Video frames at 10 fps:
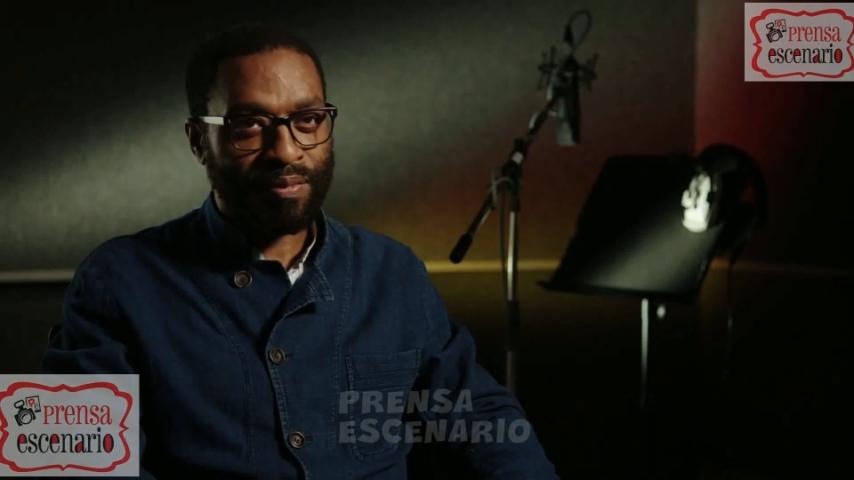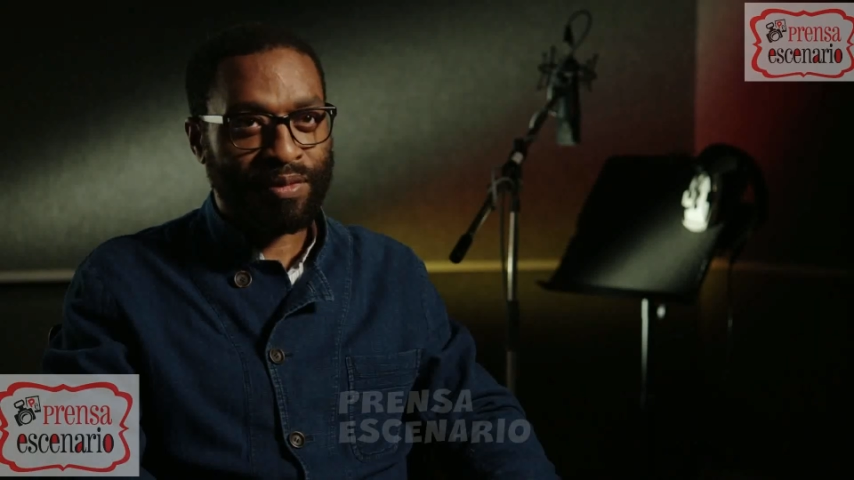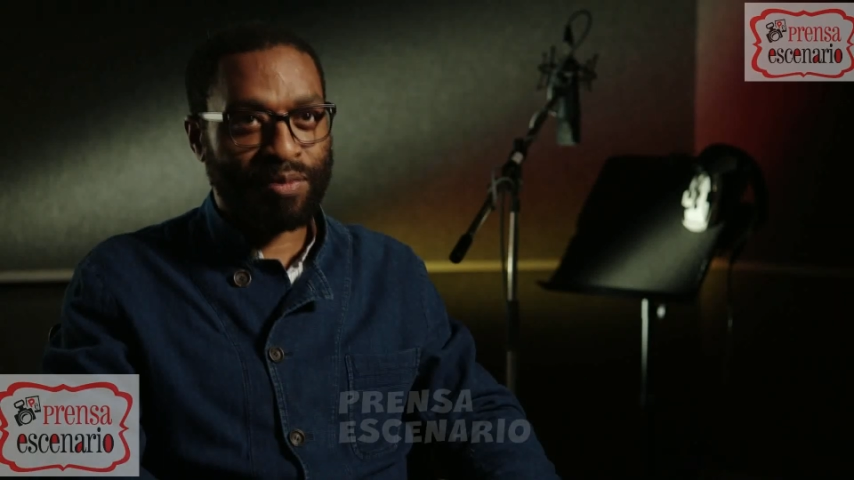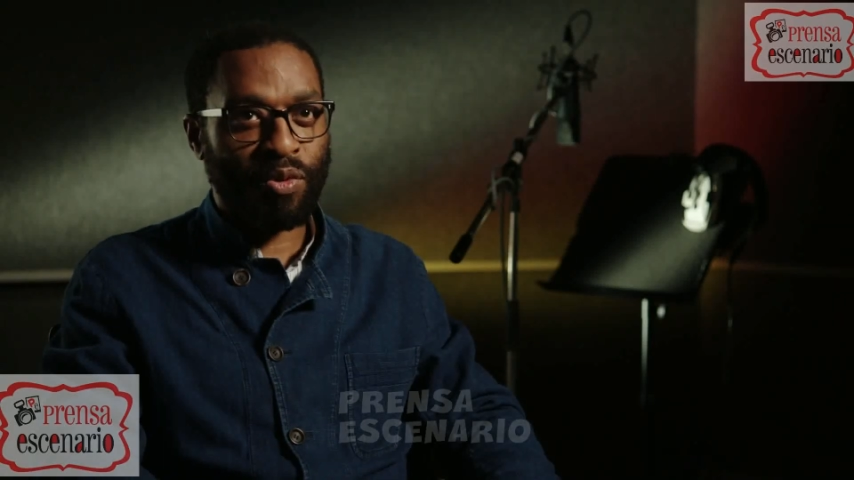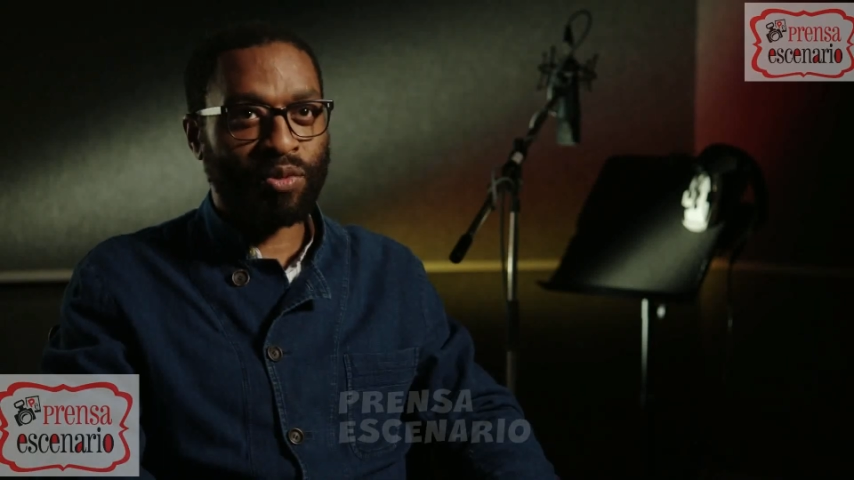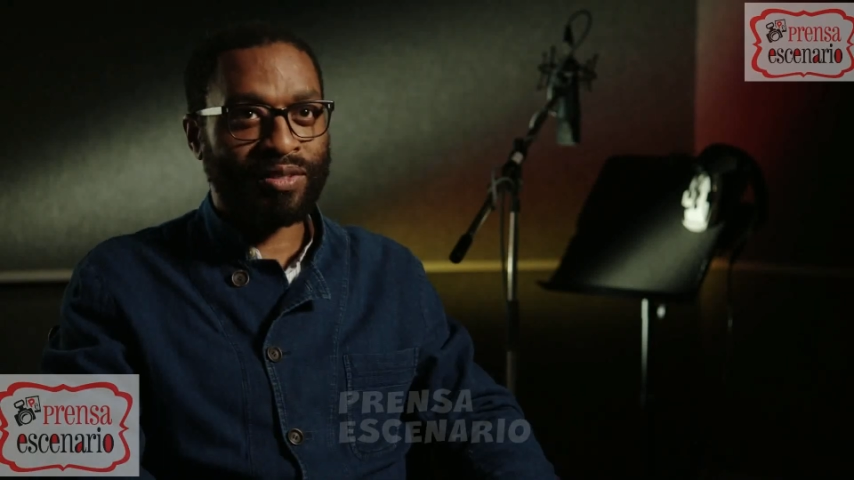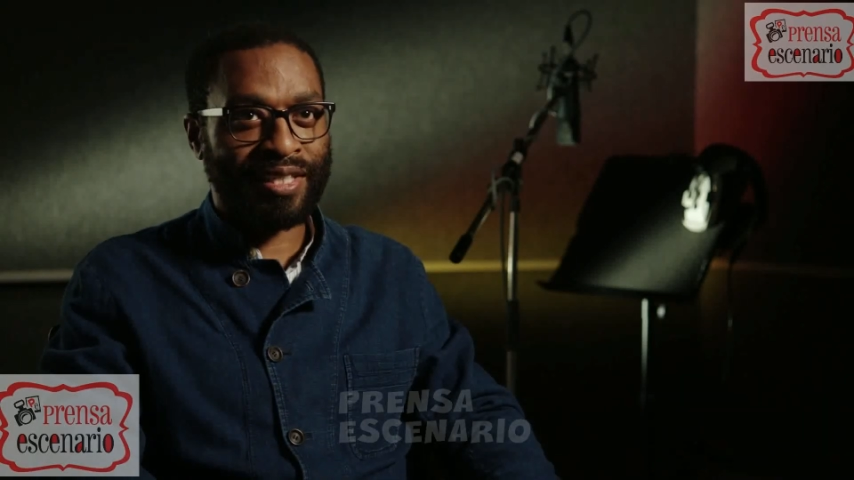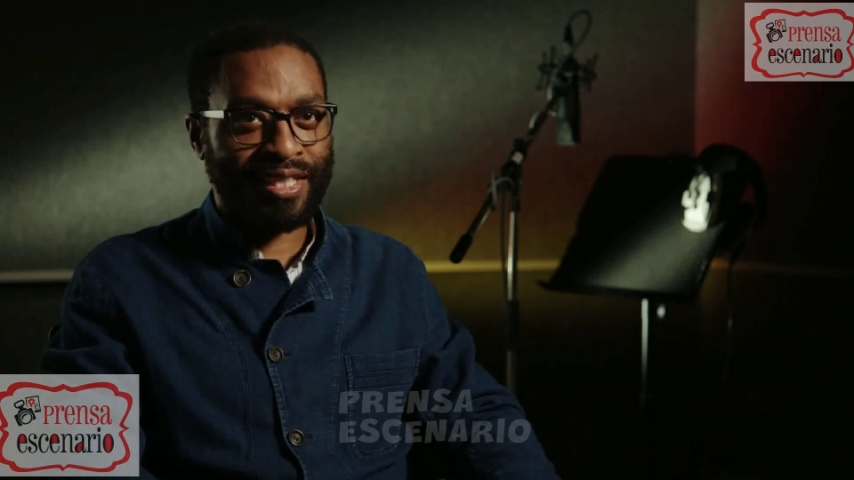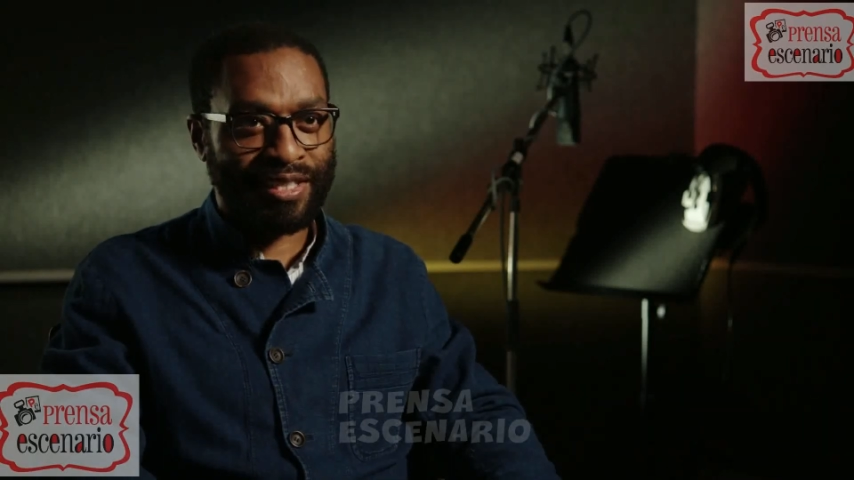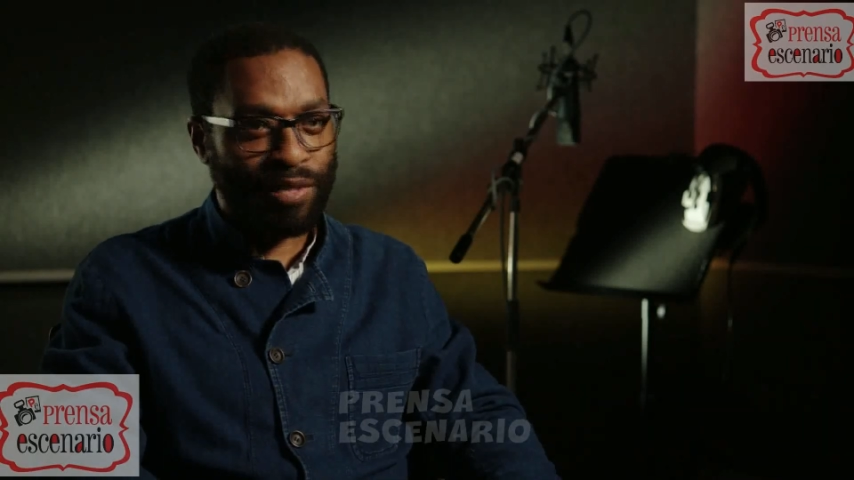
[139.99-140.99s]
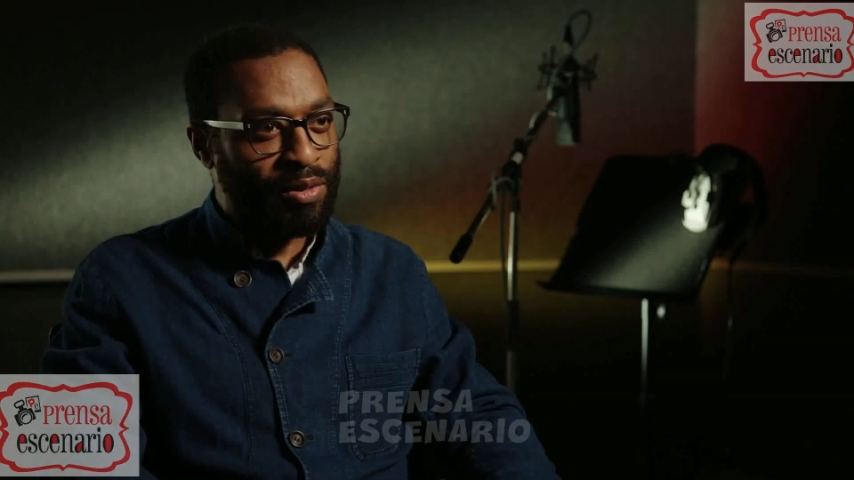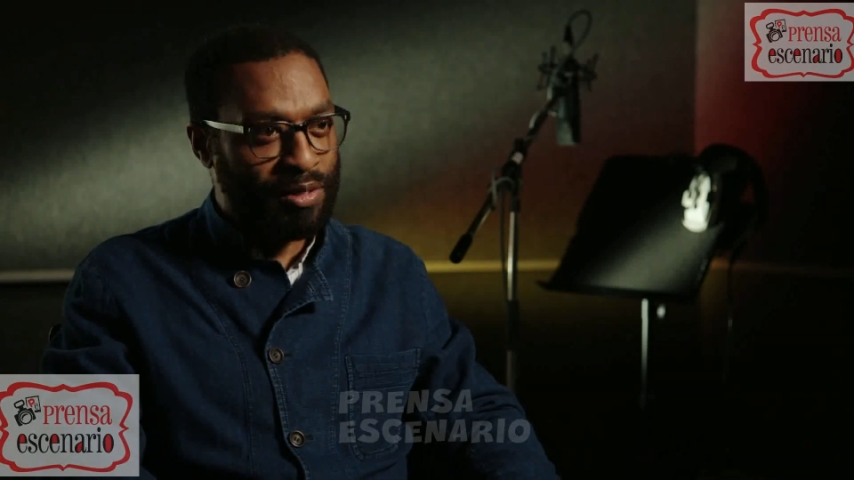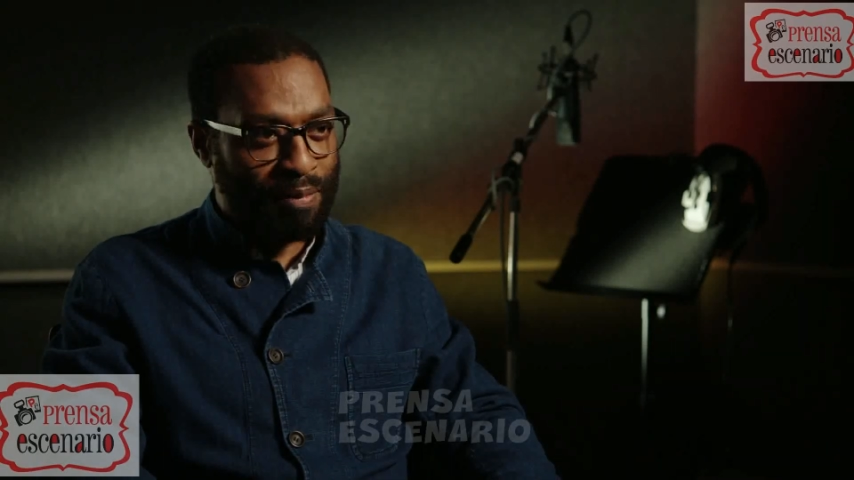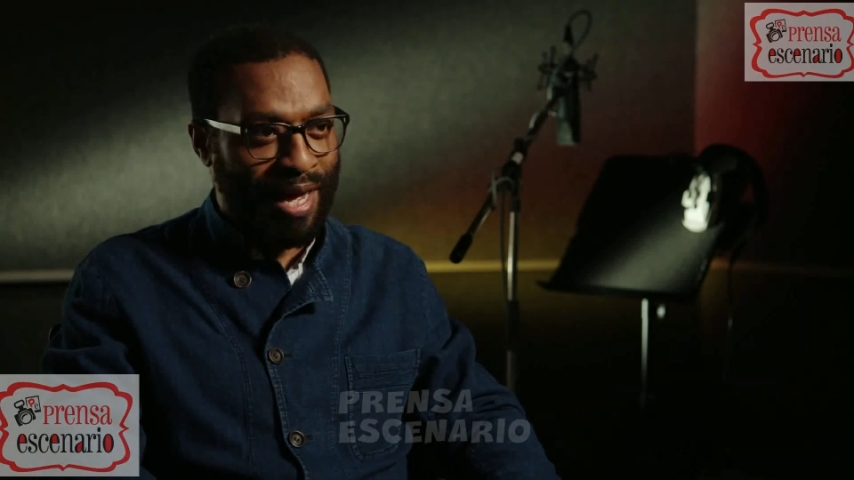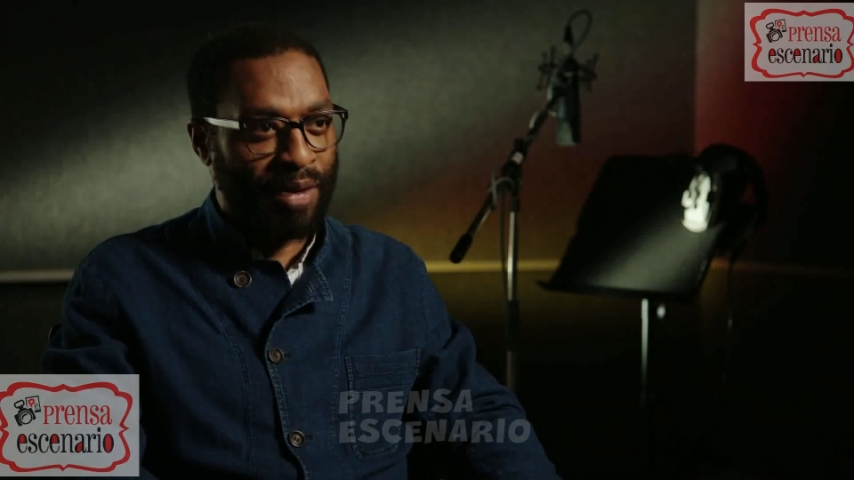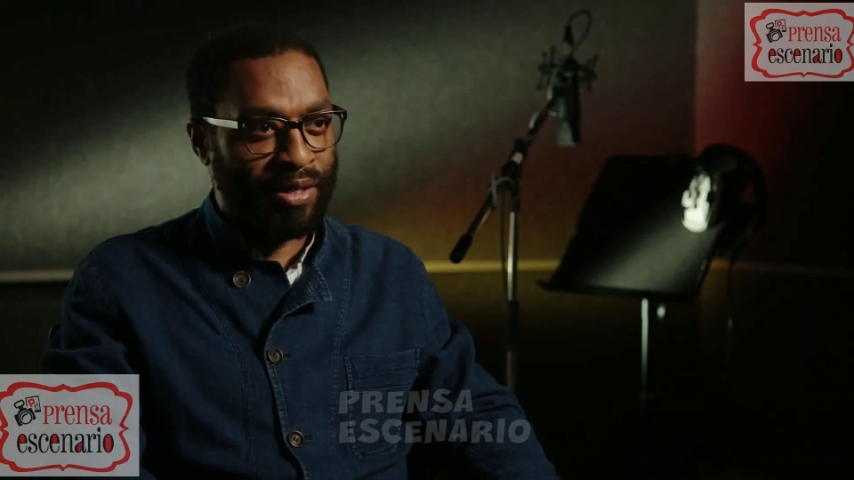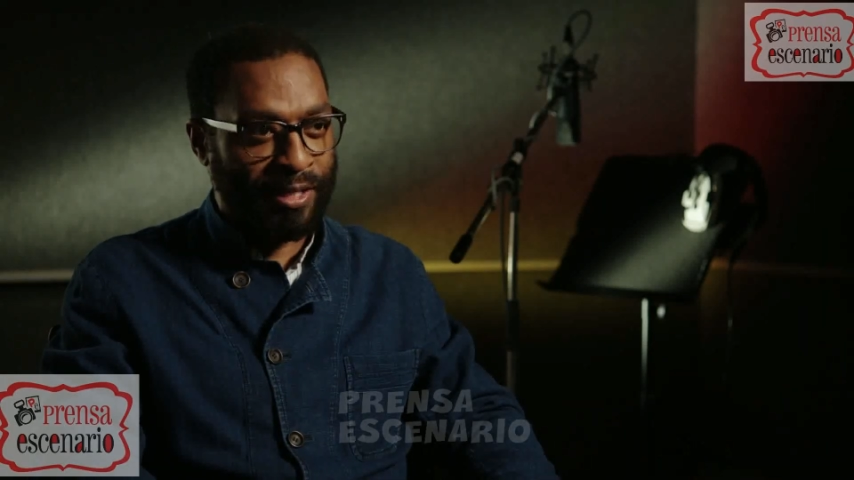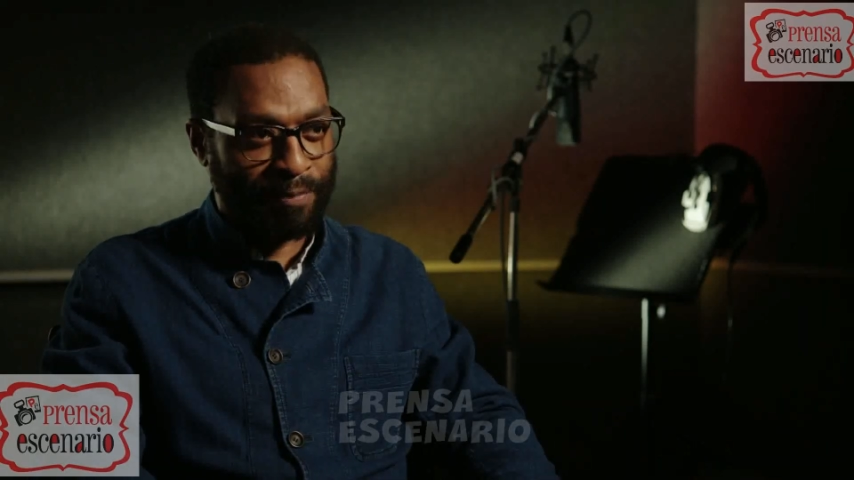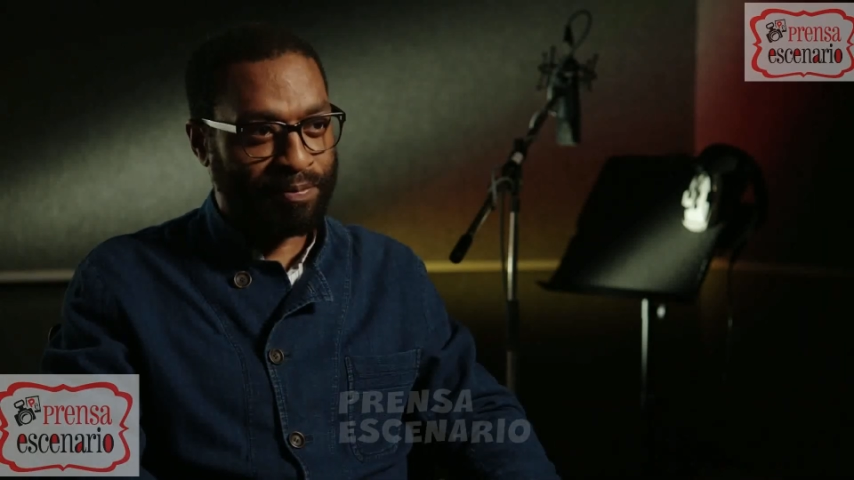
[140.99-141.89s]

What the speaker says: small things. He wants power.